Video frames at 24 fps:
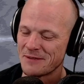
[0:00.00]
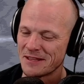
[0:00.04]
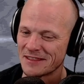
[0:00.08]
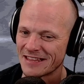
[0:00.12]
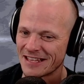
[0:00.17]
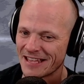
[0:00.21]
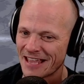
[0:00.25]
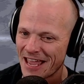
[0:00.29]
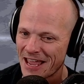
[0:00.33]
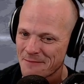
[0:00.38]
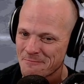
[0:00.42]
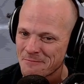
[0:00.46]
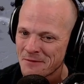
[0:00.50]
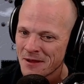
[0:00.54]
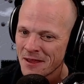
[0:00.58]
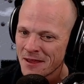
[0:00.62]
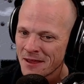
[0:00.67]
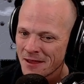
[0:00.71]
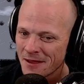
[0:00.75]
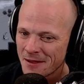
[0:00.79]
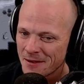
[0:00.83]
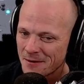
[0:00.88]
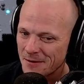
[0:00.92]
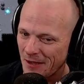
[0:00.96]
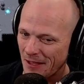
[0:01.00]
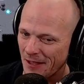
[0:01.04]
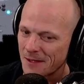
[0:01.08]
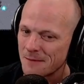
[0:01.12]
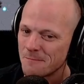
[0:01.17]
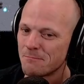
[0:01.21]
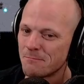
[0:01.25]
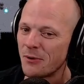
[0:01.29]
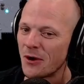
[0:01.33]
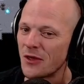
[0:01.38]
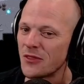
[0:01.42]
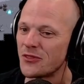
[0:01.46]
the game.
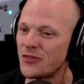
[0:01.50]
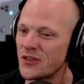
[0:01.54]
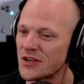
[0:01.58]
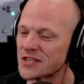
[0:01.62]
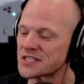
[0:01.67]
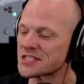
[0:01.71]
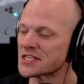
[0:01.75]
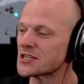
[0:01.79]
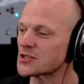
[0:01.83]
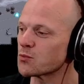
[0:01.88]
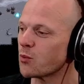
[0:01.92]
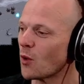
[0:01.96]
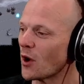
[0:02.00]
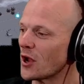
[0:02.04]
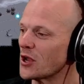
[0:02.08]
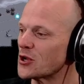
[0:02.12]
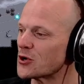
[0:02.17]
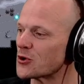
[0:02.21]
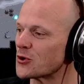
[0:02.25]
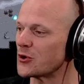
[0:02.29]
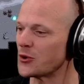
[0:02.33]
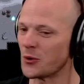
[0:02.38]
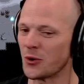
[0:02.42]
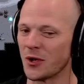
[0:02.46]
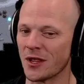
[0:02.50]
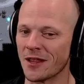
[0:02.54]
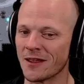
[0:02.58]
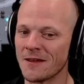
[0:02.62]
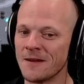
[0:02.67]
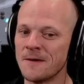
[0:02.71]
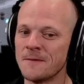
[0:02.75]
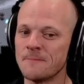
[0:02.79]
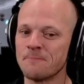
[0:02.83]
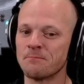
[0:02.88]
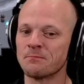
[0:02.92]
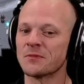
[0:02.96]
But this is what you're doing.
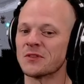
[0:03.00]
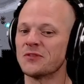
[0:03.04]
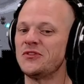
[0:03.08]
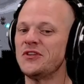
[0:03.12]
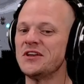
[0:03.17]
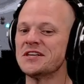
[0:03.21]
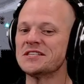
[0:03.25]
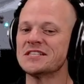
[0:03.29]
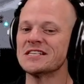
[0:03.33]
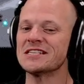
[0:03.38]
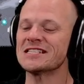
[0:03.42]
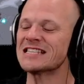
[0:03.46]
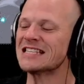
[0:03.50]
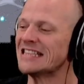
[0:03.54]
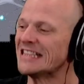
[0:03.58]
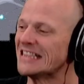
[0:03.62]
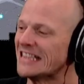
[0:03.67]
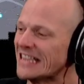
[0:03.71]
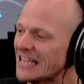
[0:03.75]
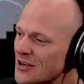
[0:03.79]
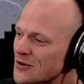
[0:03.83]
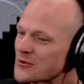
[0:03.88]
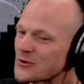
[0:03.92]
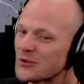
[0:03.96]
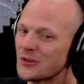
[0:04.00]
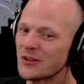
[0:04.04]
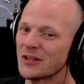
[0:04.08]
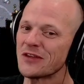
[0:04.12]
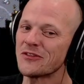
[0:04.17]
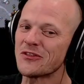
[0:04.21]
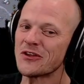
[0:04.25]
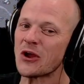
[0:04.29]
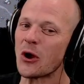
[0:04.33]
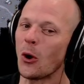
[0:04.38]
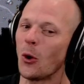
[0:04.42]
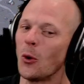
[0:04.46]
This is literally
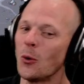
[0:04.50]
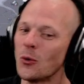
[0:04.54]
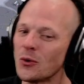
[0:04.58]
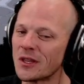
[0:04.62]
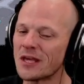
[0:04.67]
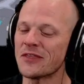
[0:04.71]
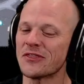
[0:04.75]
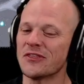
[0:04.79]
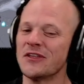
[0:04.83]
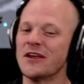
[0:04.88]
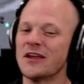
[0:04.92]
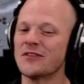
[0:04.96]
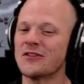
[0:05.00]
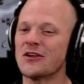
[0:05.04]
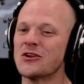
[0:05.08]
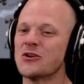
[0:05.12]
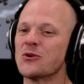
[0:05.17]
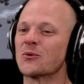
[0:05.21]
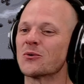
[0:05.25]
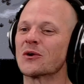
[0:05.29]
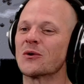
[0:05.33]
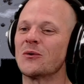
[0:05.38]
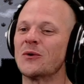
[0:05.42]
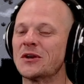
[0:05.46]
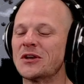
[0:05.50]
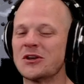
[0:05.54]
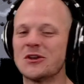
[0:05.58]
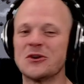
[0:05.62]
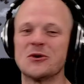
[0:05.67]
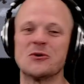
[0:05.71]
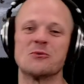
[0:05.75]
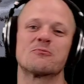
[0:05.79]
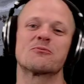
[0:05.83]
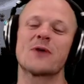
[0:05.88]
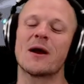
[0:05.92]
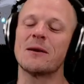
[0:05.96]
the only thing that you are going to
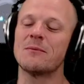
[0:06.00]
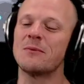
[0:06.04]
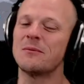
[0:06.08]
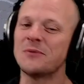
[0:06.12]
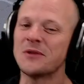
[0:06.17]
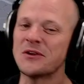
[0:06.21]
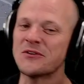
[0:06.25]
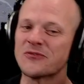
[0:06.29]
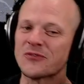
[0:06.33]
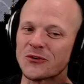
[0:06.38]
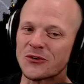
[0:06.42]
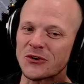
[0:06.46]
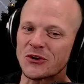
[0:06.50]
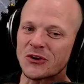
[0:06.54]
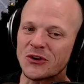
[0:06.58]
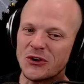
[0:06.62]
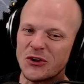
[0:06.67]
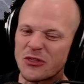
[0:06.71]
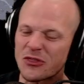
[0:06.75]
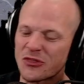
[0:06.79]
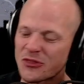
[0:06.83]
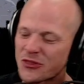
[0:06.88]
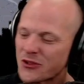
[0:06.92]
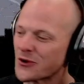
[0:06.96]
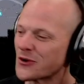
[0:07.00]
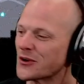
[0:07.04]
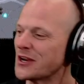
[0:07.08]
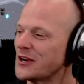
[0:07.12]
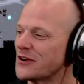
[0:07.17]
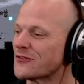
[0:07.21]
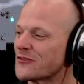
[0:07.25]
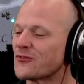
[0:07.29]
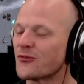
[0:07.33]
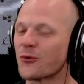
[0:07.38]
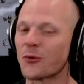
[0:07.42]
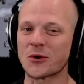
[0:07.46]
do probably for a good 30 to
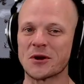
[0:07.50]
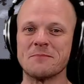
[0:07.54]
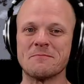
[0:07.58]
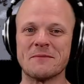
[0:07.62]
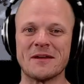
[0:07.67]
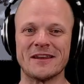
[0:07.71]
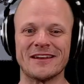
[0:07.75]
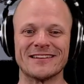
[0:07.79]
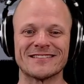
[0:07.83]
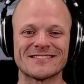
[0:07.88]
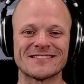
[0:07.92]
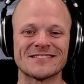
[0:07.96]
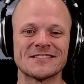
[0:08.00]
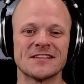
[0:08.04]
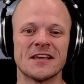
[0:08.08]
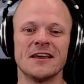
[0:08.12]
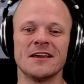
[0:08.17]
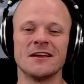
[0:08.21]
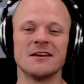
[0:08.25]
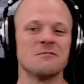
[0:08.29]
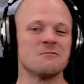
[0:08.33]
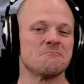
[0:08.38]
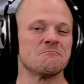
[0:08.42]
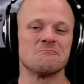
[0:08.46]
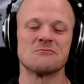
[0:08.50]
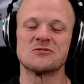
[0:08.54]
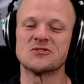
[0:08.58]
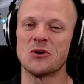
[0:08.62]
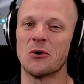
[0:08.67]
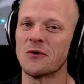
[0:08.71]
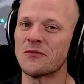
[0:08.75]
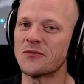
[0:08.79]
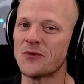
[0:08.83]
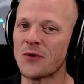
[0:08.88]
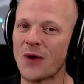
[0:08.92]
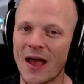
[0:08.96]
40 minutes. So
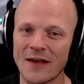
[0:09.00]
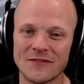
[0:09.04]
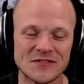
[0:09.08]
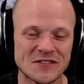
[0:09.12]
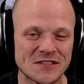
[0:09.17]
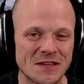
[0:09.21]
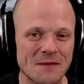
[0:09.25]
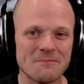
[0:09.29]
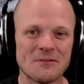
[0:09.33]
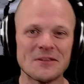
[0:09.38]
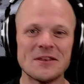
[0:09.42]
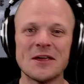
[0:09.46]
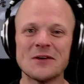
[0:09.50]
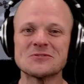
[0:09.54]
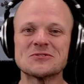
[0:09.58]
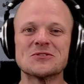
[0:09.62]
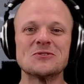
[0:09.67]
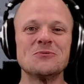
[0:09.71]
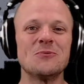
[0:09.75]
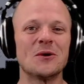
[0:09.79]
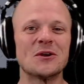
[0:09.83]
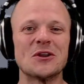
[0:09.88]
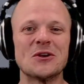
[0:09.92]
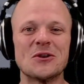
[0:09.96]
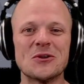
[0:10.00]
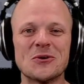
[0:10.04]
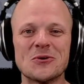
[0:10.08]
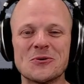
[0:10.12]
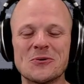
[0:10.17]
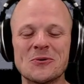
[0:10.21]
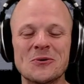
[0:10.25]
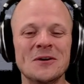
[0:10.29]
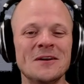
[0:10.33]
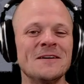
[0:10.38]
if you have something else you want to do,